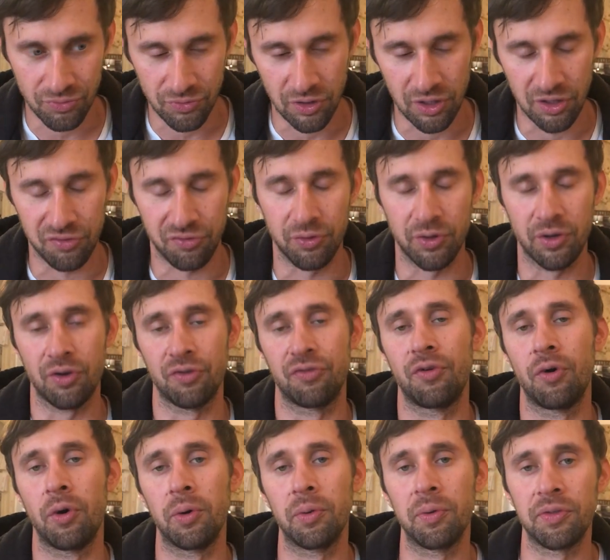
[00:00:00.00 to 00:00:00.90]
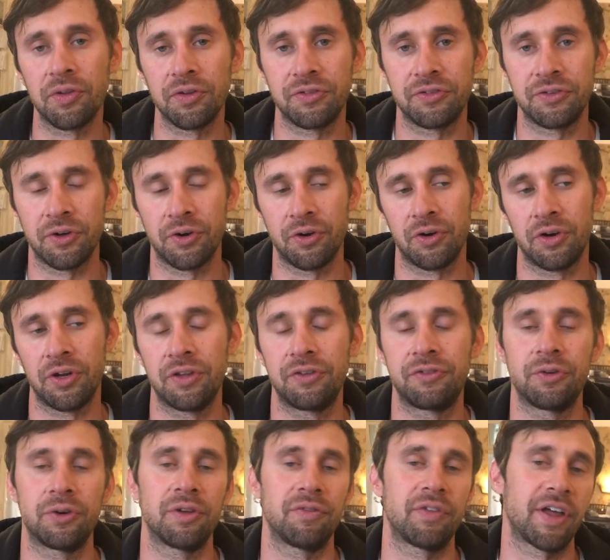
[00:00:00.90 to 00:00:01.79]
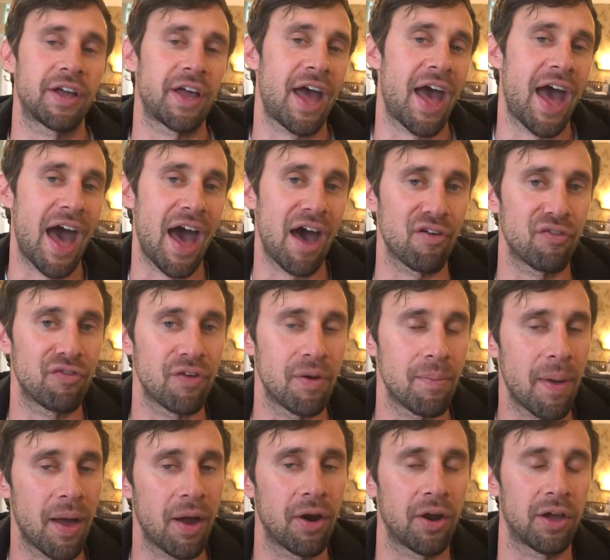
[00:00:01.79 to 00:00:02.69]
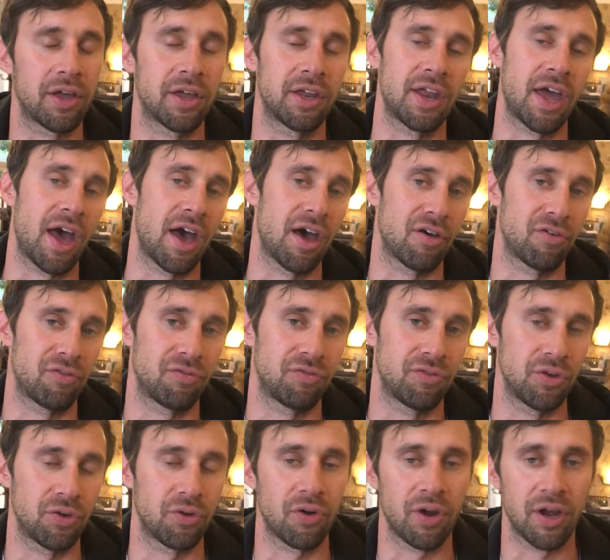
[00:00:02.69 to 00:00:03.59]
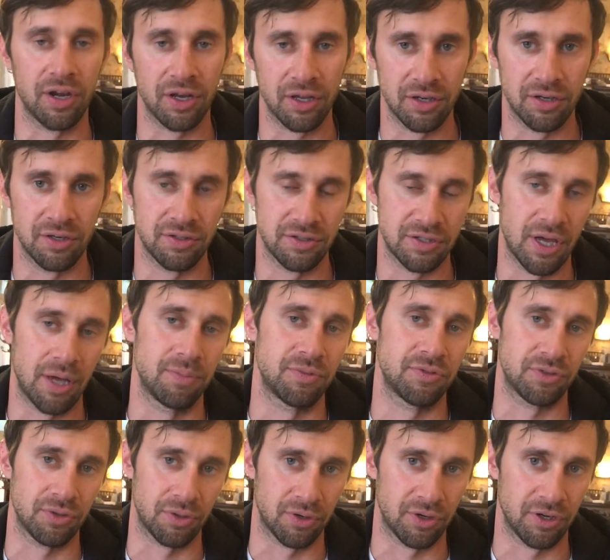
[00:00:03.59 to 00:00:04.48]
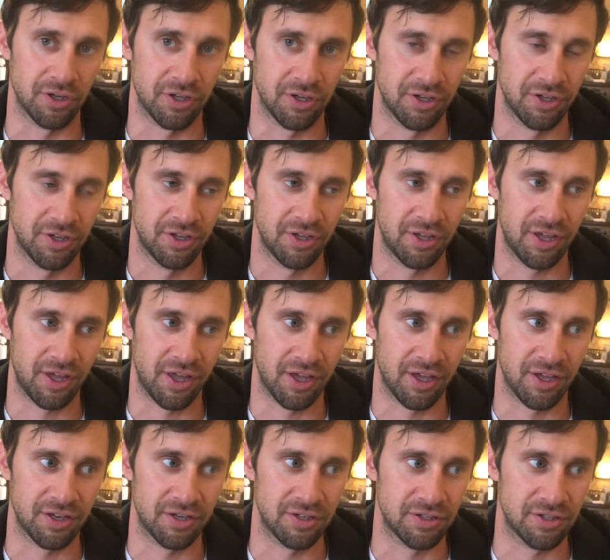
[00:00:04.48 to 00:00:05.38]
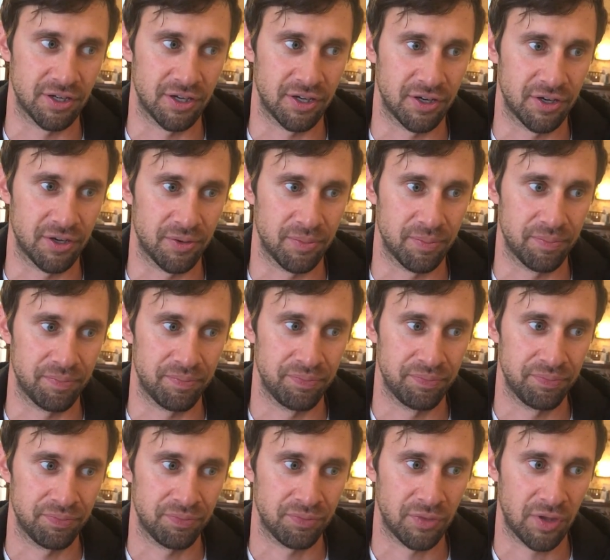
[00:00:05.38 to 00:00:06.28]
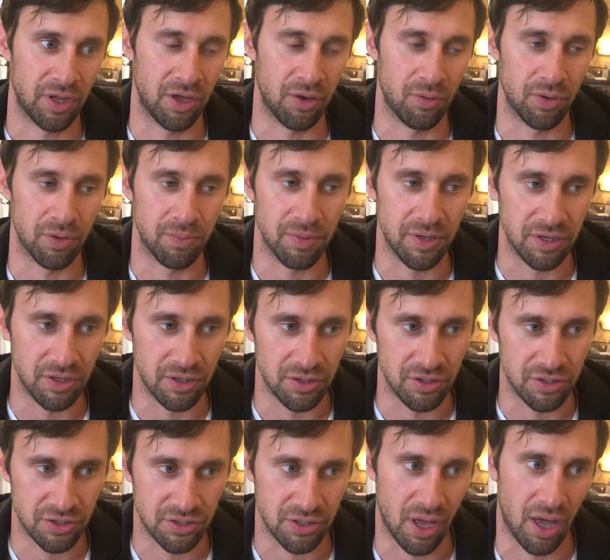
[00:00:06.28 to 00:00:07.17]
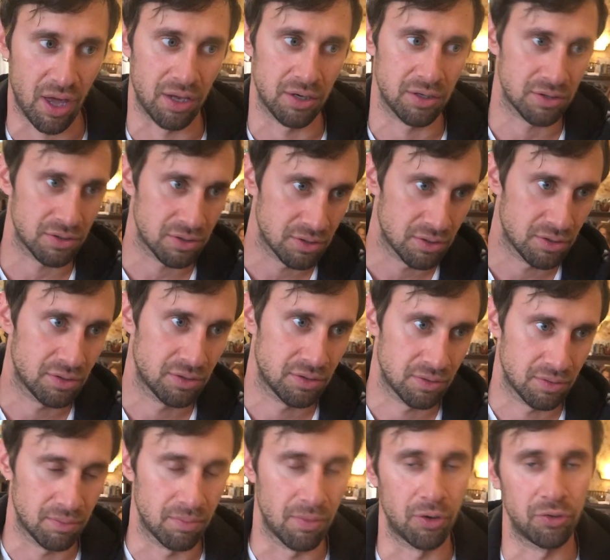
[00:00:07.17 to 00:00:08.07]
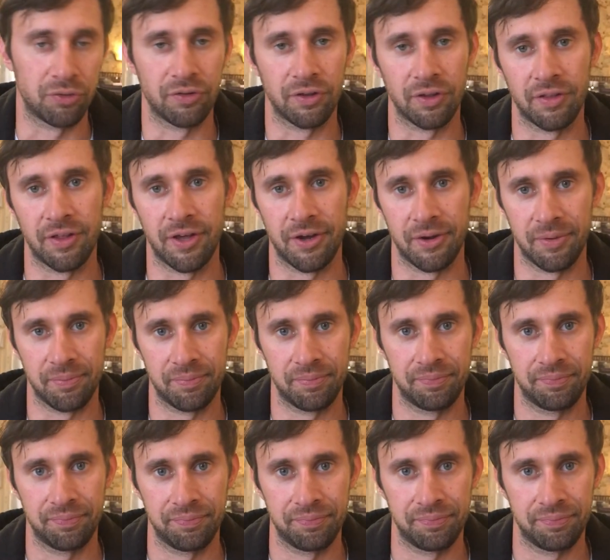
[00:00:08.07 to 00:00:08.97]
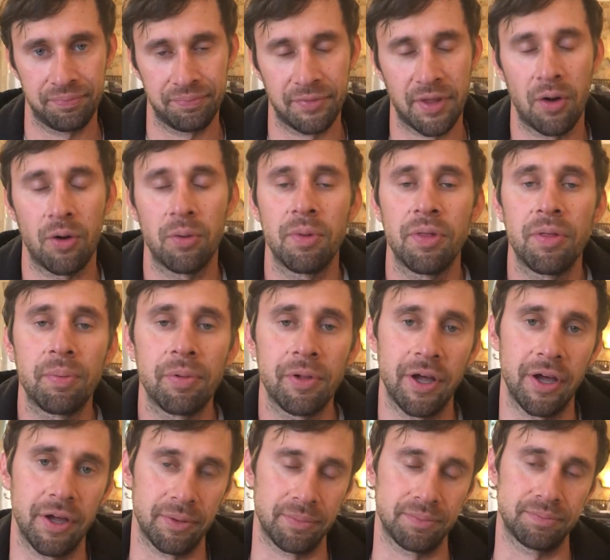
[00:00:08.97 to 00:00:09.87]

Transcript: if we go forward with the story, it's sort of like a half American, half Ukrainian type story, and it would be shot mostly there. That would be the plan.